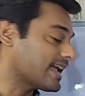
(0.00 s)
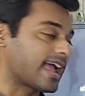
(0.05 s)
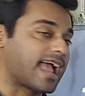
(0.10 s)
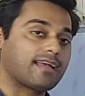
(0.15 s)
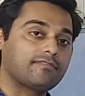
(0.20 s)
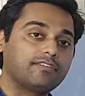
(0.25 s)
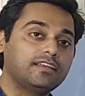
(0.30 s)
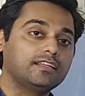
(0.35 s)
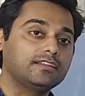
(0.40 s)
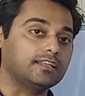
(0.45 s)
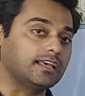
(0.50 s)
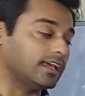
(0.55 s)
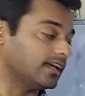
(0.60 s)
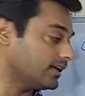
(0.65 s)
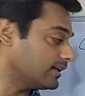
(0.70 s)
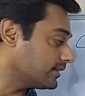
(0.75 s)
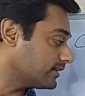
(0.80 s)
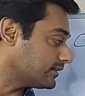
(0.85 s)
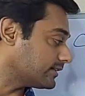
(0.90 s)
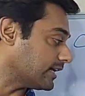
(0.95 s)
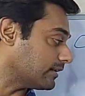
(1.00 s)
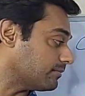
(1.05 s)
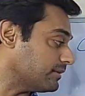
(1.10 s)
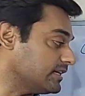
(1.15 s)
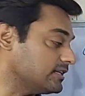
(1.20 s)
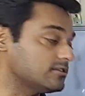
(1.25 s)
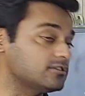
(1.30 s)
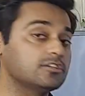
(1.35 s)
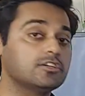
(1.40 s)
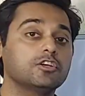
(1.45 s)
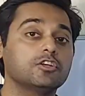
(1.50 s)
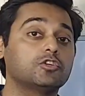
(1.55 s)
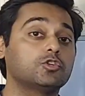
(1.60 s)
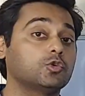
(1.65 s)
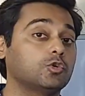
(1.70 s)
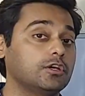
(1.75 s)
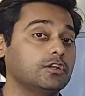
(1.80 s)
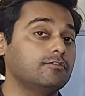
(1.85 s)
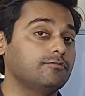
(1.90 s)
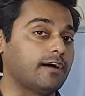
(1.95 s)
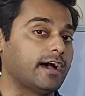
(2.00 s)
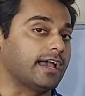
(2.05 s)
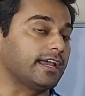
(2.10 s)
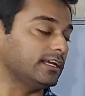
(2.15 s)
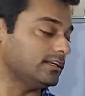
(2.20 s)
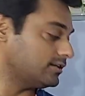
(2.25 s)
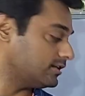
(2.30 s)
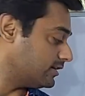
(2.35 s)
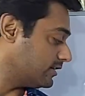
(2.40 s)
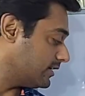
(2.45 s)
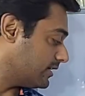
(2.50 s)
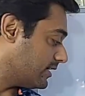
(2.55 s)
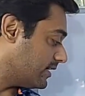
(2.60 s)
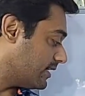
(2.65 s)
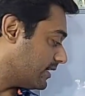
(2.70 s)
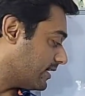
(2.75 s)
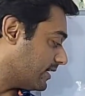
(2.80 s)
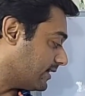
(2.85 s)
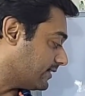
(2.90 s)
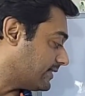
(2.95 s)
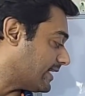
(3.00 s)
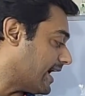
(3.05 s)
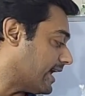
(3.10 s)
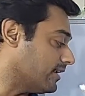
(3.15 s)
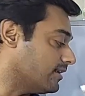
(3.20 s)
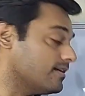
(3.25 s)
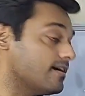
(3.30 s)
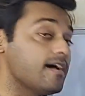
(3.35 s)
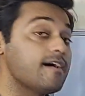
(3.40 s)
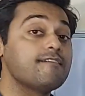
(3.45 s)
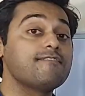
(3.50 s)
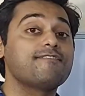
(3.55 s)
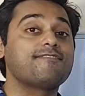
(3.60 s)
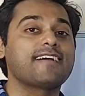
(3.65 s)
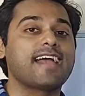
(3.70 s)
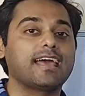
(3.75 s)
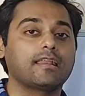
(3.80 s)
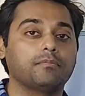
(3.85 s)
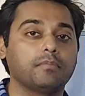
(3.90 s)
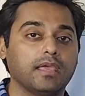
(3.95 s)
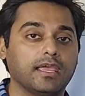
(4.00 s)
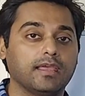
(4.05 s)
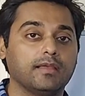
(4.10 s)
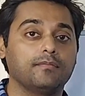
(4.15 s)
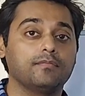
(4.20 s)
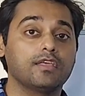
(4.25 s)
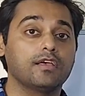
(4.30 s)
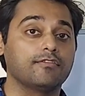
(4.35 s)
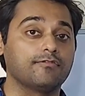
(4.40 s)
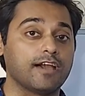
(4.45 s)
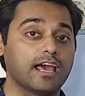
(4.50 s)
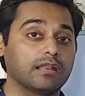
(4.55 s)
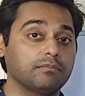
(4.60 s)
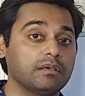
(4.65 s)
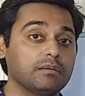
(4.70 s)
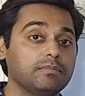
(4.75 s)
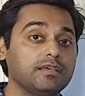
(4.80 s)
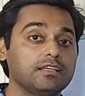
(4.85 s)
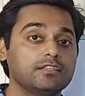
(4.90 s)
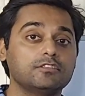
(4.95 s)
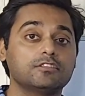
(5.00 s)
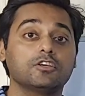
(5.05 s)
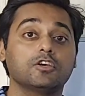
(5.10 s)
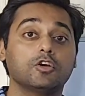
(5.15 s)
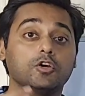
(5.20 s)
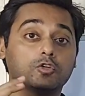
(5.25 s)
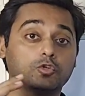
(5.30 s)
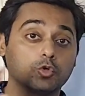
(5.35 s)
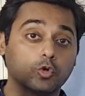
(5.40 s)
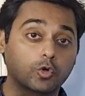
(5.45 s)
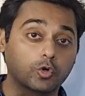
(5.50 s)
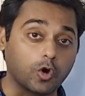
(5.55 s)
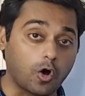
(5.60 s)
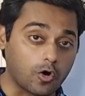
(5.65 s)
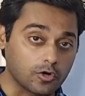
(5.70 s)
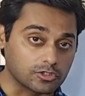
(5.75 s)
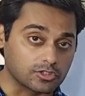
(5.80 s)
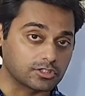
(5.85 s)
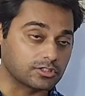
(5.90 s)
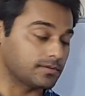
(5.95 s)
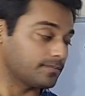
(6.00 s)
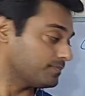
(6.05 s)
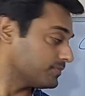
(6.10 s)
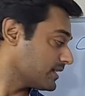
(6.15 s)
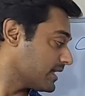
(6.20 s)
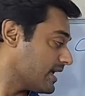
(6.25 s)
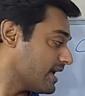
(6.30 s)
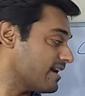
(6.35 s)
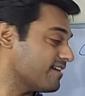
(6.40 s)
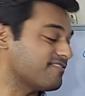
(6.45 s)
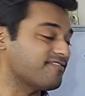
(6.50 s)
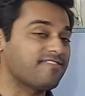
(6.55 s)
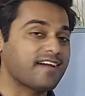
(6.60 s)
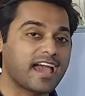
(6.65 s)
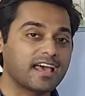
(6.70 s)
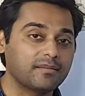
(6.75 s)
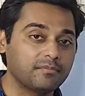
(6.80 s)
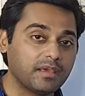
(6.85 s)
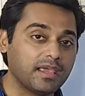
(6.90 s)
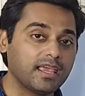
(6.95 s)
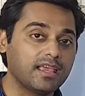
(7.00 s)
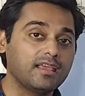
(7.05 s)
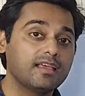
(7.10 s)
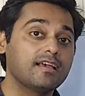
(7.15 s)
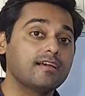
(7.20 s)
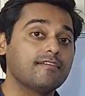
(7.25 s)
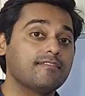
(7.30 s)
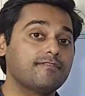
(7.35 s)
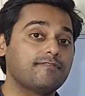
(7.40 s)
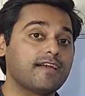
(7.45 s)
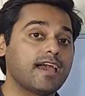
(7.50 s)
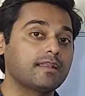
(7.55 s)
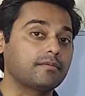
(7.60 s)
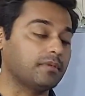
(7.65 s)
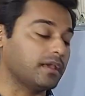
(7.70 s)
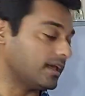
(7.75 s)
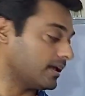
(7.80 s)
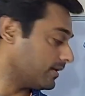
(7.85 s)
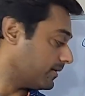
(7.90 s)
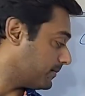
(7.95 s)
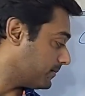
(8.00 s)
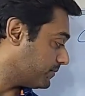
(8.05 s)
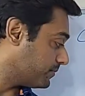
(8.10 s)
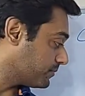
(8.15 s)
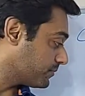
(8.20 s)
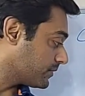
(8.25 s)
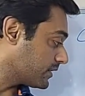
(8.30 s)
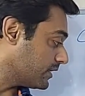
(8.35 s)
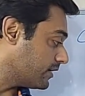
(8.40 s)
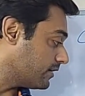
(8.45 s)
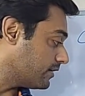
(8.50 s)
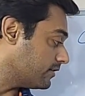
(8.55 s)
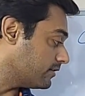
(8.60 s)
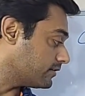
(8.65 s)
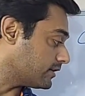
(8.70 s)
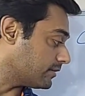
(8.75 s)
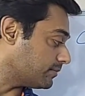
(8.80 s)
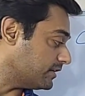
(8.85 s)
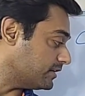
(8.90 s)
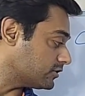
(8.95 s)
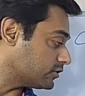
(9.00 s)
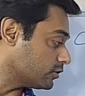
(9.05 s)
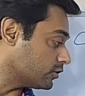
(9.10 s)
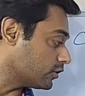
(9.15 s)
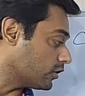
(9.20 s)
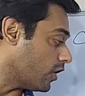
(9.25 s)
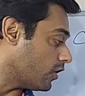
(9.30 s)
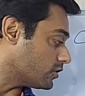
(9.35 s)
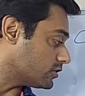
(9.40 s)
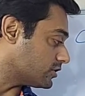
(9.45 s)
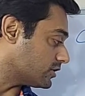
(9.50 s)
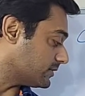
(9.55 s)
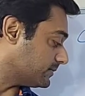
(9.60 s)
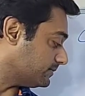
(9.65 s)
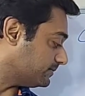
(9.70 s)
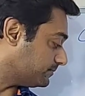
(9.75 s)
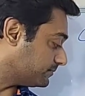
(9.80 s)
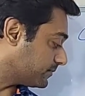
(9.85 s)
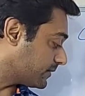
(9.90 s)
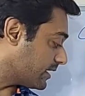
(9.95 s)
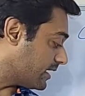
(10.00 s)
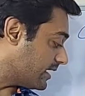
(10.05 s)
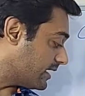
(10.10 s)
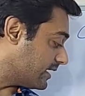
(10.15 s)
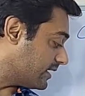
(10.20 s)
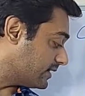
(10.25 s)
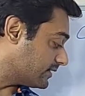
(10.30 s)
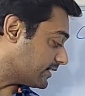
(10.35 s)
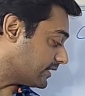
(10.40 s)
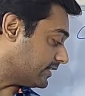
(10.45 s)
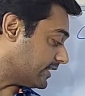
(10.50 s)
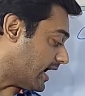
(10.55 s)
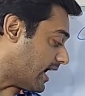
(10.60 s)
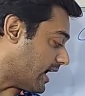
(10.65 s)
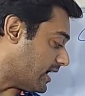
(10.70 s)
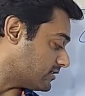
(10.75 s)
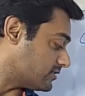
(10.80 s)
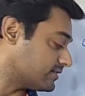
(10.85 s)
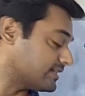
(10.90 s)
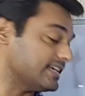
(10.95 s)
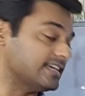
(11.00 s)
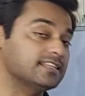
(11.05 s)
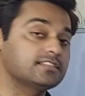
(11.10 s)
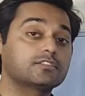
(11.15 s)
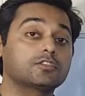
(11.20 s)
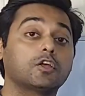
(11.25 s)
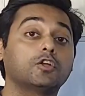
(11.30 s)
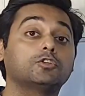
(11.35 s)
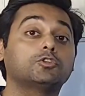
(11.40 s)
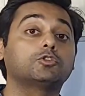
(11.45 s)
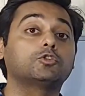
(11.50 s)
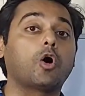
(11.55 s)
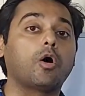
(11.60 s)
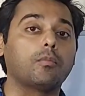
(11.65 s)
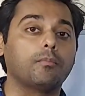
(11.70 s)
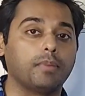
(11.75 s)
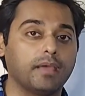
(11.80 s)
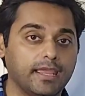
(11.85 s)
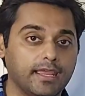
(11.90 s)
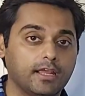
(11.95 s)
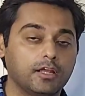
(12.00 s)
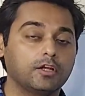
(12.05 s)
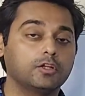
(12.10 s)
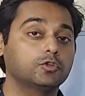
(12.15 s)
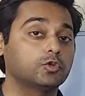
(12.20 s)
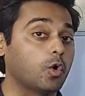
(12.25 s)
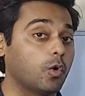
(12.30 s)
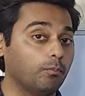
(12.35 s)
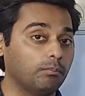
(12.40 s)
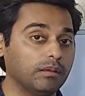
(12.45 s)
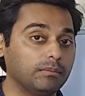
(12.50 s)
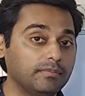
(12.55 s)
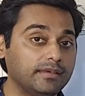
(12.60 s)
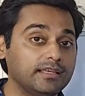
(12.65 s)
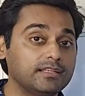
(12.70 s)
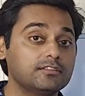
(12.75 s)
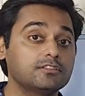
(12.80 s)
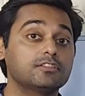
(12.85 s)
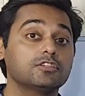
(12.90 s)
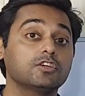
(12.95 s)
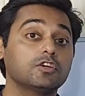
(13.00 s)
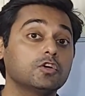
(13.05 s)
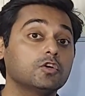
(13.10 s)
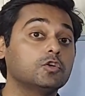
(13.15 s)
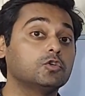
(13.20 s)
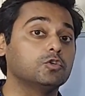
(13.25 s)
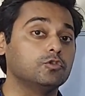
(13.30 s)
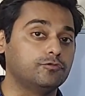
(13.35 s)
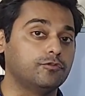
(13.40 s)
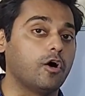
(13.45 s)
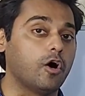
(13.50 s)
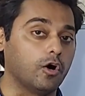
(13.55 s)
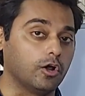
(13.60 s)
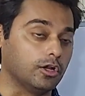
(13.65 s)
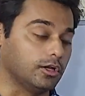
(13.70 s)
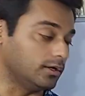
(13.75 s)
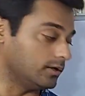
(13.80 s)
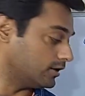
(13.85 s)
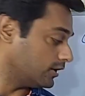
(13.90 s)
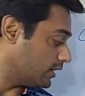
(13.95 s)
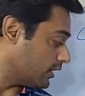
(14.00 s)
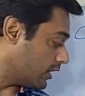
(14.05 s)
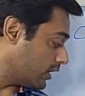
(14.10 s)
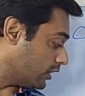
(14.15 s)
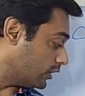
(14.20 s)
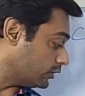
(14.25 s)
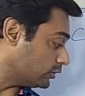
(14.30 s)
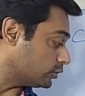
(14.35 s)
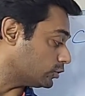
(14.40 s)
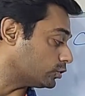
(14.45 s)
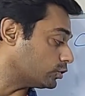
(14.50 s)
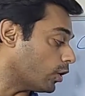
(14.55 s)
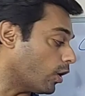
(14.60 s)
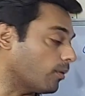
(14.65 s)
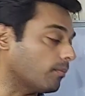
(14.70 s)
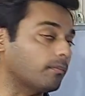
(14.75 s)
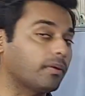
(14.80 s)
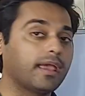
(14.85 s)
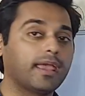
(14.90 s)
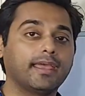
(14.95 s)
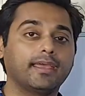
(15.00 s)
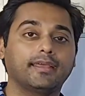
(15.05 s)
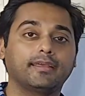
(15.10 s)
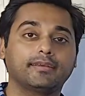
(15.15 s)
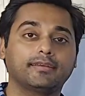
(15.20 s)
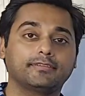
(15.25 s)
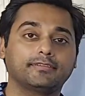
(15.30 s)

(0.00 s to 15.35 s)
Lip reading: Inviter, that means to invite. Then fermer. Fermer means to close. Fermer. Fermer, that means to close. The last is tomber. Tomber means to fall. Tomber.